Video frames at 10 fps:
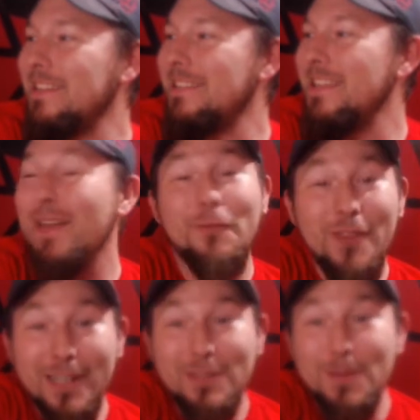the
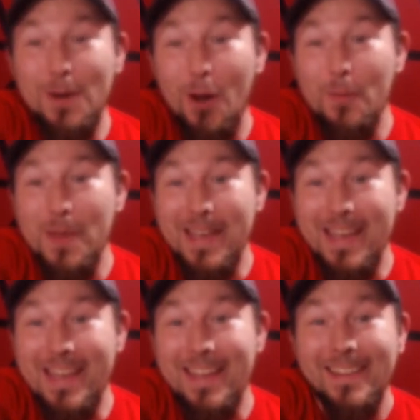Effect2o
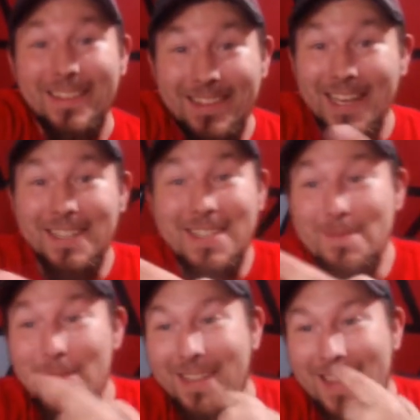bee. That's
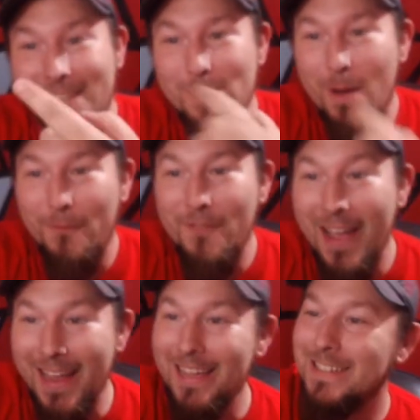me. That's my
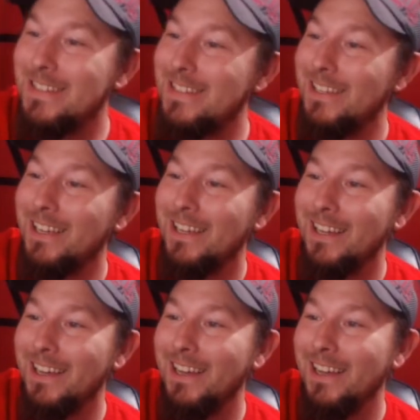face.
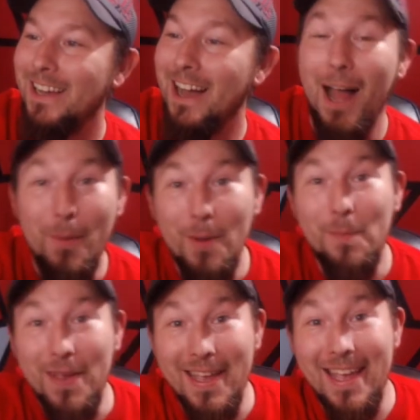I'm a
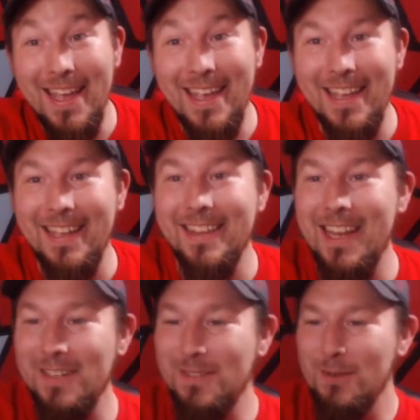bee.
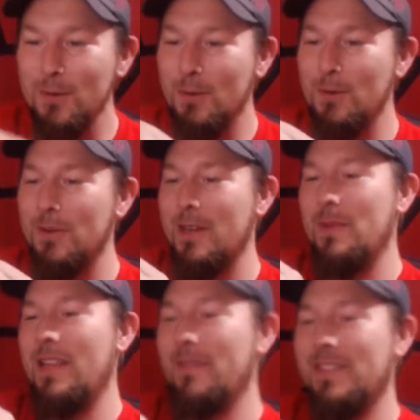That is so cool. And I'm a
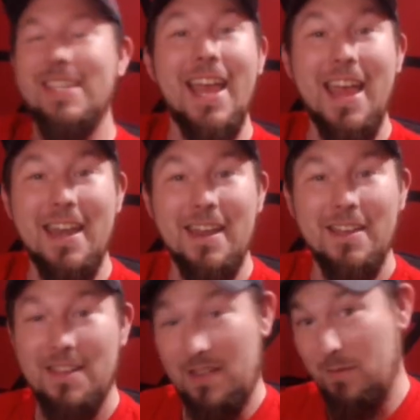level 10.
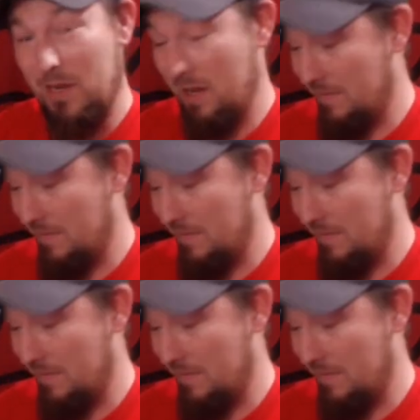I'm a level